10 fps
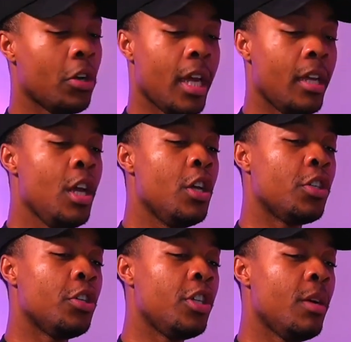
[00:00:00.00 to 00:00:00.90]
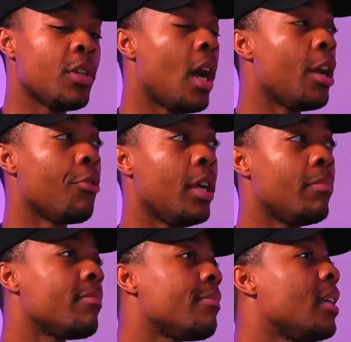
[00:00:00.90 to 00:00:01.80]
Okay. So in terms, I agree.
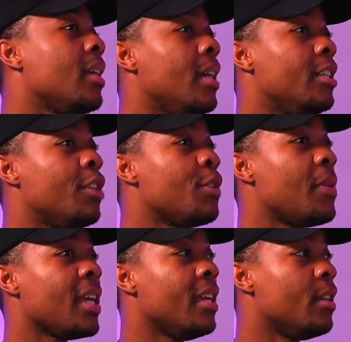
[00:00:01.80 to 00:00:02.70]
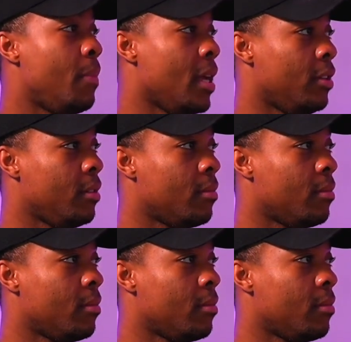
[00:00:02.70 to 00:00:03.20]
In terms of being independent,